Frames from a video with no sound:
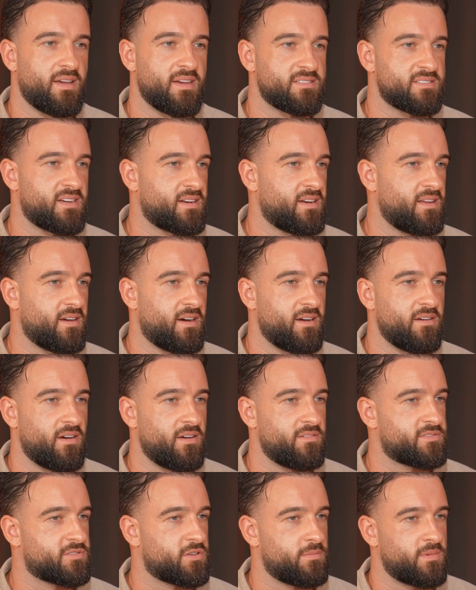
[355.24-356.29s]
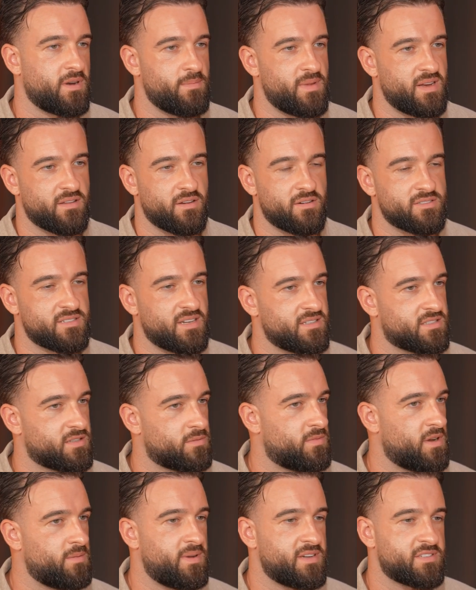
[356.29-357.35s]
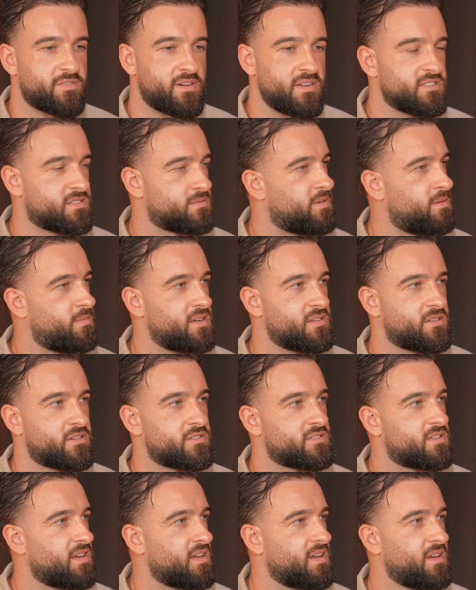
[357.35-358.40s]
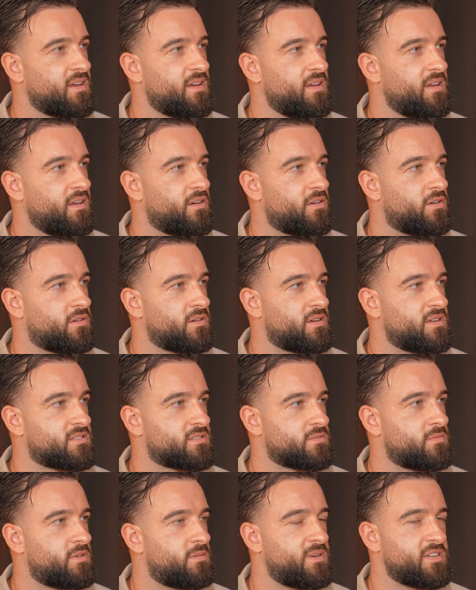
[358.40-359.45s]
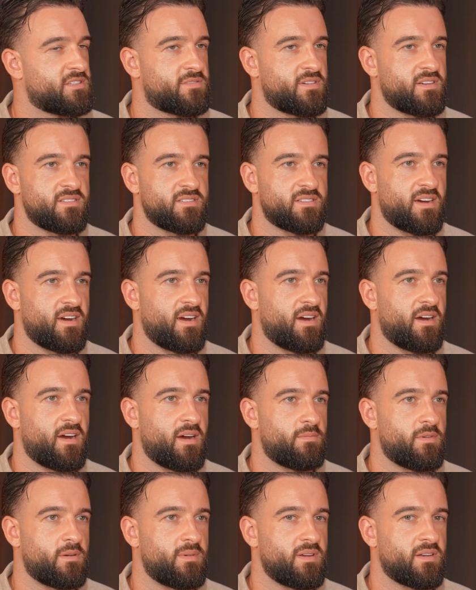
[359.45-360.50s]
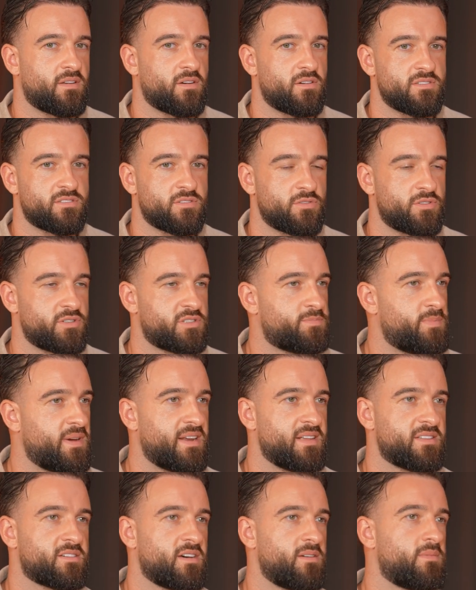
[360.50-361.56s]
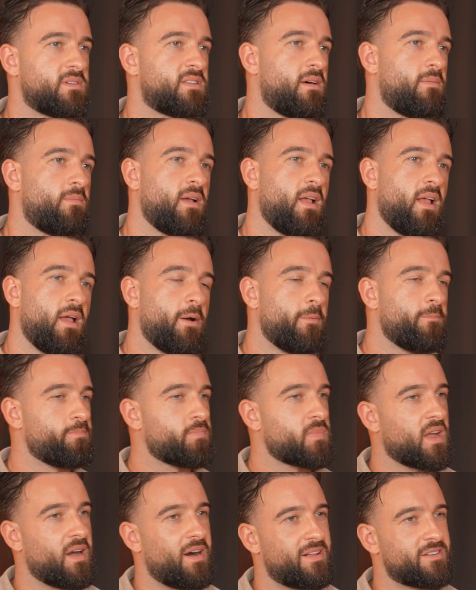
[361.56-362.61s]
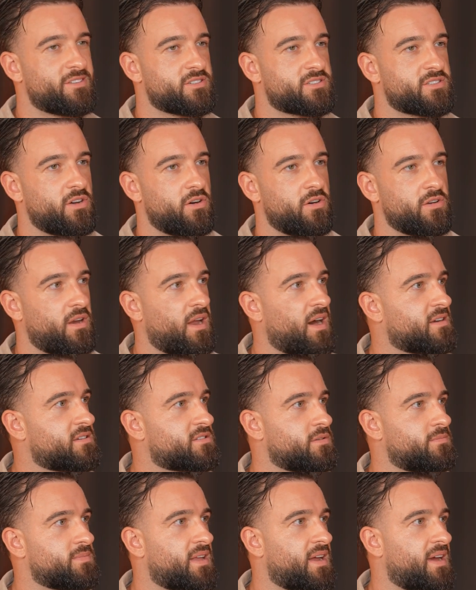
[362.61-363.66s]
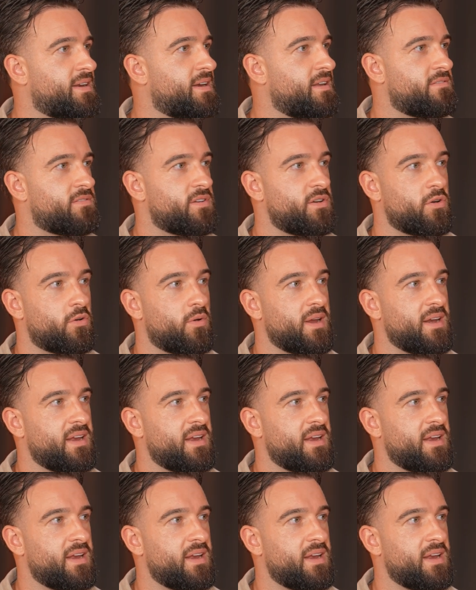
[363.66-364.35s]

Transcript: Exactly. I have so many mentors, and some of my best friends are my mentors, like, you know, and some of my best friends are my mentors. So just spending time with them, I'll just unlock something I didn't even know I